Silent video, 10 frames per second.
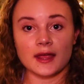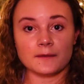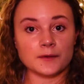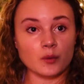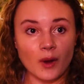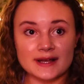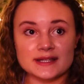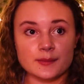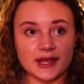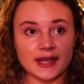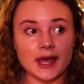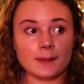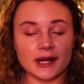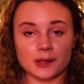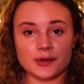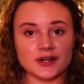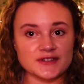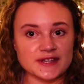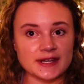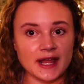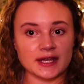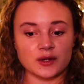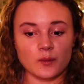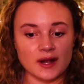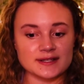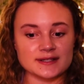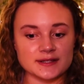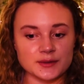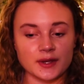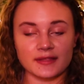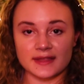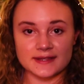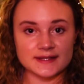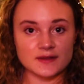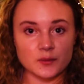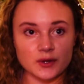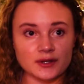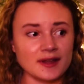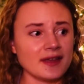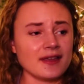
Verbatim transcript: If you want to be a better person and you want to do good things in the world,